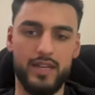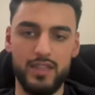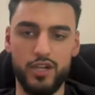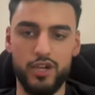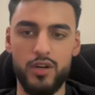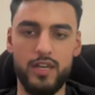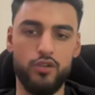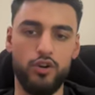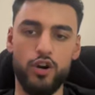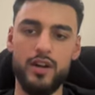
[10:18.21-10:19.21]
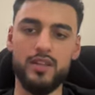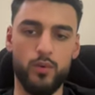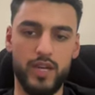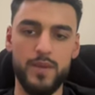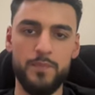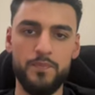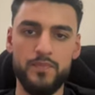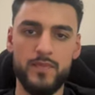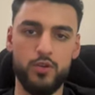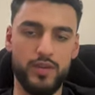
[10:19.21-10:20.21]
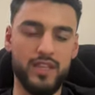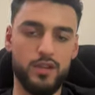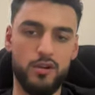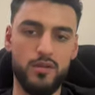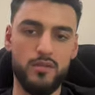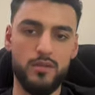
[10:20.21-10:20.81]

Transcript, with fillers: to get there and you learn the way to get there,